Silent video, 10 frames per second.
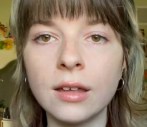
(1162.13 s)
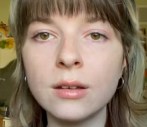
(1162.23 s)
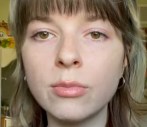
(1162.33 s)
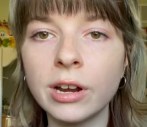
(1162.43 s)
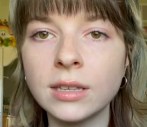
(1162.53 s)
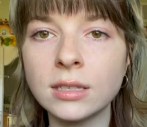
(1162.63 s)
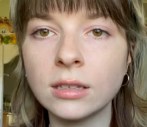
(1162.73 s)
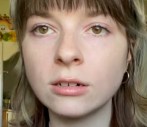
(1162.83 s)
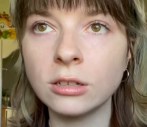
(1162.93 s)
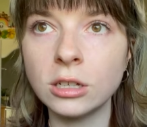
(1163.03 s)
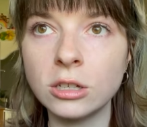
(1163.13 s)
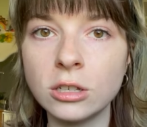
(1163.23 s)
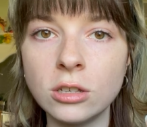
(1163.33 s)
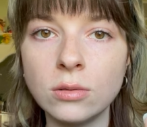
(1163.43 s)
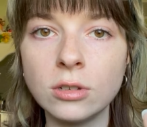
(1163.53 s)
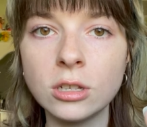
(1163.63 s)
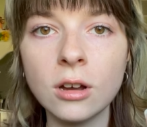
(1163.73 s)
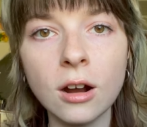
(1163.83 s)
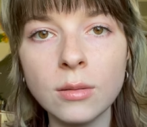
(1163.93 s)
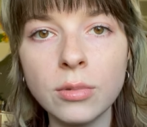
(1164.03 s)
other brands literally just use
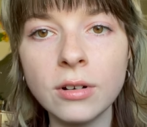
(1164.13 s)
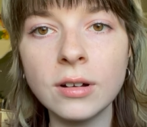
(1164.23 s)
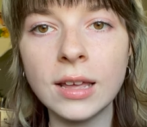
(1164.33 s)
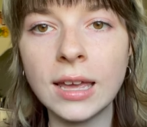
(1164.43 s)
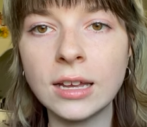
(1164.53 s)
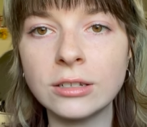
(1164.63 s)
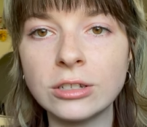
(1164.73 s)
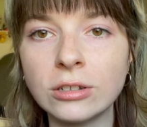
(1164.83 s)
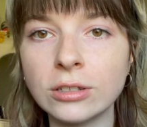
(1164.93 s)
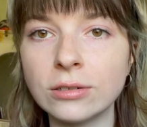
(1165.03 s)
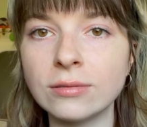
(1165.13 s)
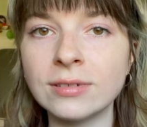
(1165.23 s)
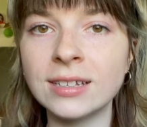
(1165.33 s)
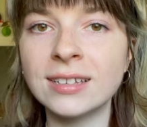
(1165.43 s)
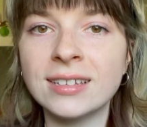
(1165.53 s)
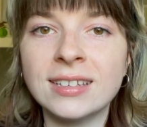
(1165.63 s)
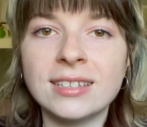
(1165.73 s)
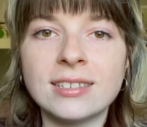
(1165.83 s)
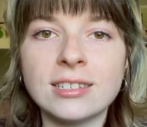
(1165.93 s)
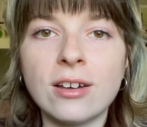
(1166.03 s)
cardboard and glue.
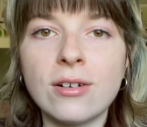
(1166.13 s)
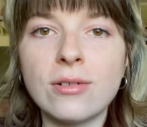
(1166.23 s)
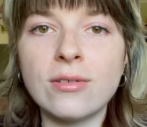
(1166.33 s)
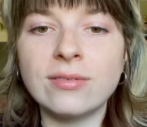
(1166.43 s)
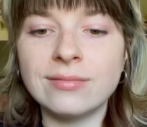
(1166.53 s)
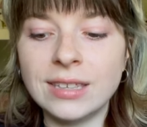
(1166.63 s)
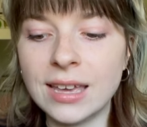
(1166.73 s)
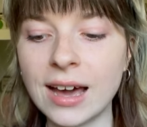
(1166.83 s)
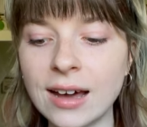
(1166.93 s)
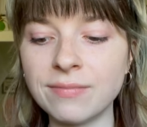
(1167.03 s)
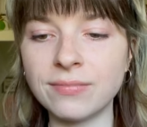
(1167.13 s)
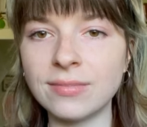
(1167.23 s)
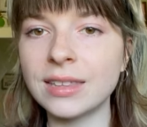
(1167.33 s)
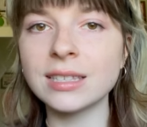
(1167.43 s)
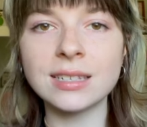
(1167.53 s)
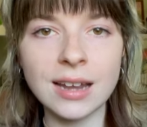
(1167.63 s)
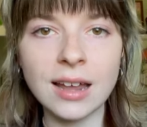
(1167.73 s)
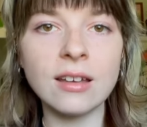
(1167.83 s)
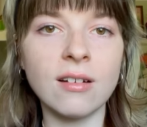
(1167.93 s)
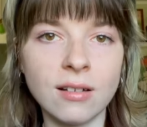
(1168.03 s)
So yeah, that's
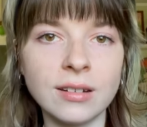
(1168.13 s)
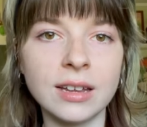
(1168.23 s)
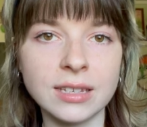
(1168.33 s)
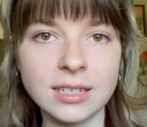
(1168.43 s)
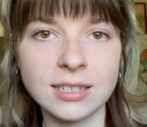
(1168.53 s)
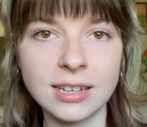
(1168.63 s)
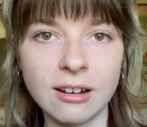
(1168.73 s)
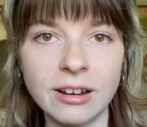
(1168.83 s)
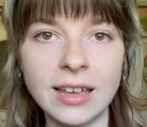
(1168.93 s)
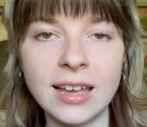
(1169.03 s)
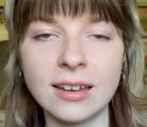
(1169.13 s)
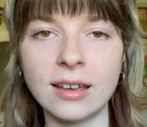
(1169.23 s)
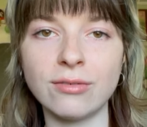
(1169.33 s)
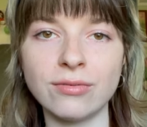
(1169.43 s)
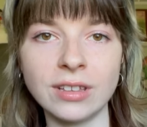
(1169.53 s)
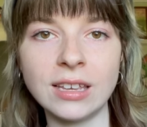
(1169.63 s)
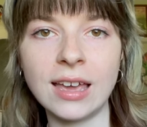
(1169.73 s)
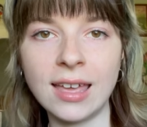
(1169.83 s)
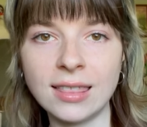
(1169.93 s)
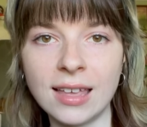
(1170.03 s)
not at all necessary, and I really
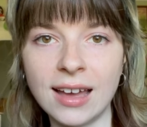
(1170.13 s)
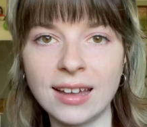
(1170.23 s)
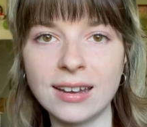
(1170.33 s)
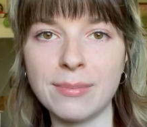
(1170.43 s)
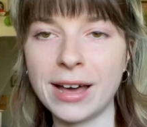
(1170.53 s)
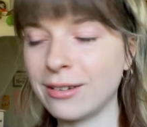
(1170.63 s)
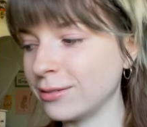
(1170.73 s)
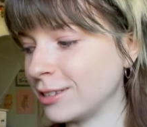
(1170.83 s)
hate that about